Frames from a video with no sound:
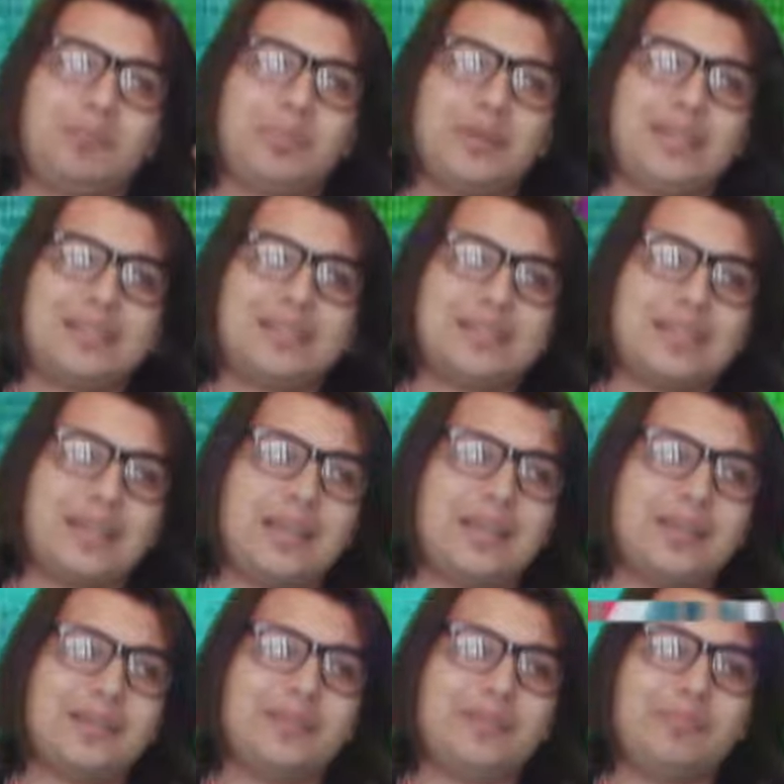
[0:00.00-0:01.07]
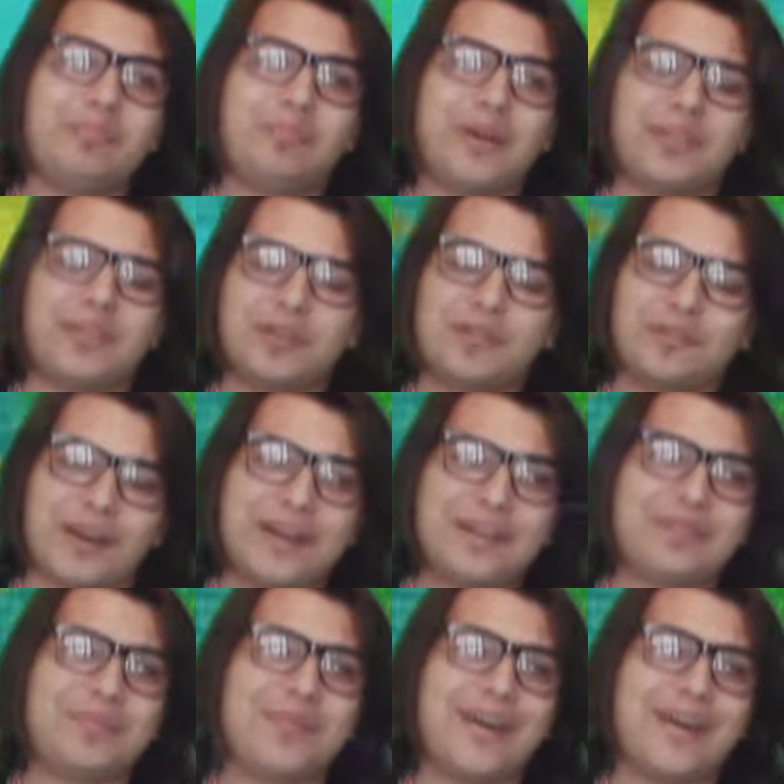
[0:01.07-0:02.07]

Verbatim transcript: be seen by the greater